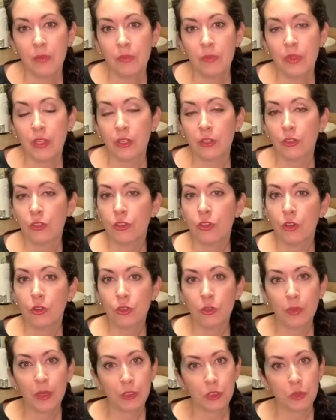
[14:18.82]
There's no
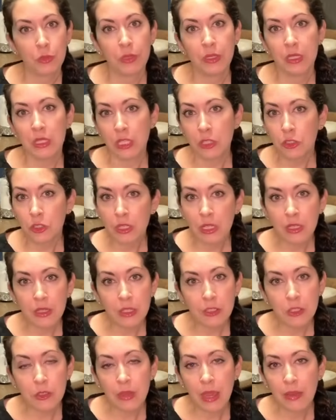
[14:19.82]
special positioning
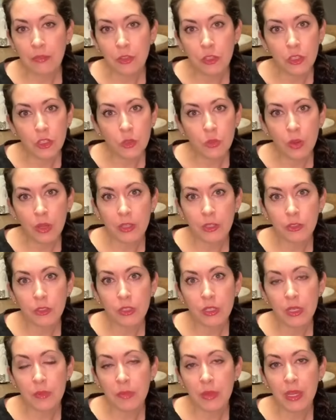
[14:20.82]
that you have to do while you're
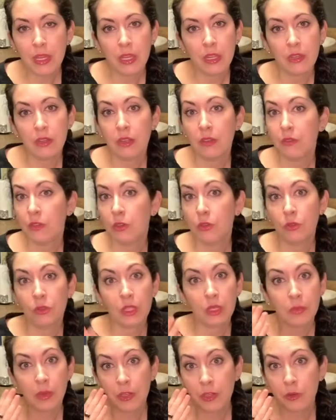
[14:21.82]
sleeping, and if you
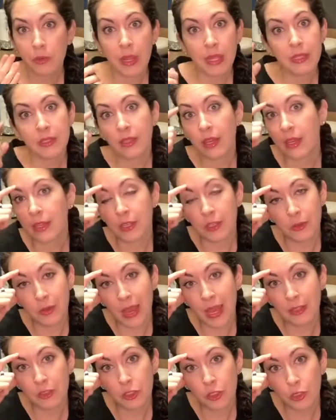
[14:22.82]
sleep on your right side and you
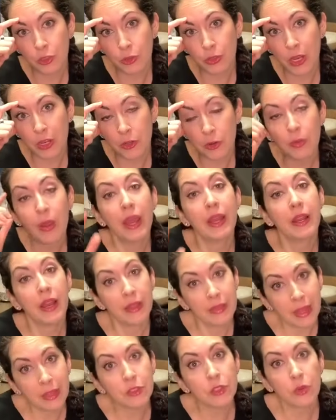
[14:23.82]
had surgery on your right eye,
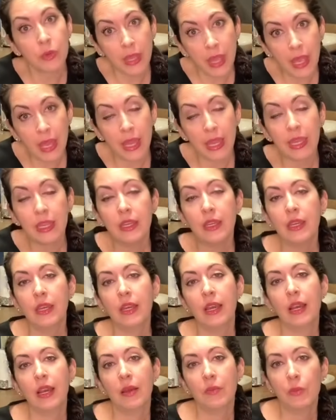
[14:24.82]
that's okay.
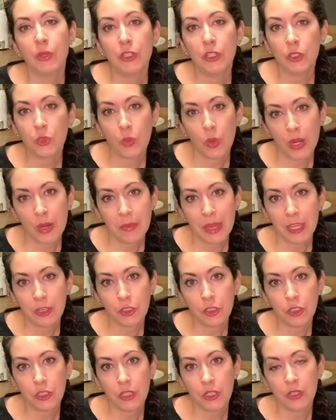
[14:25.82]
We just want to make
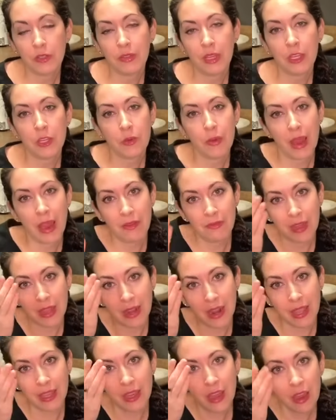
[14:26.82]
sure that you have that
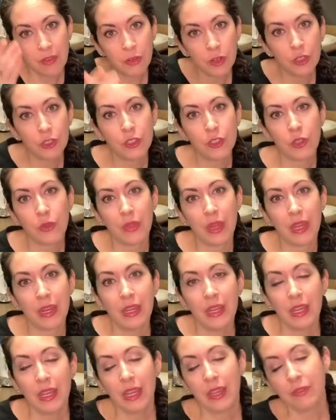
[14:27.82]
eye covered so that
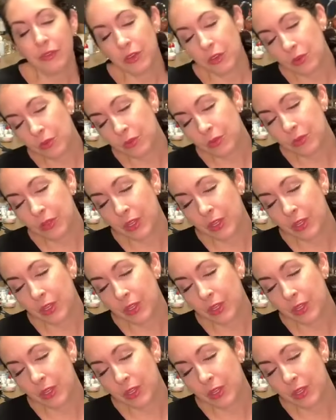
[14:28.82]
if you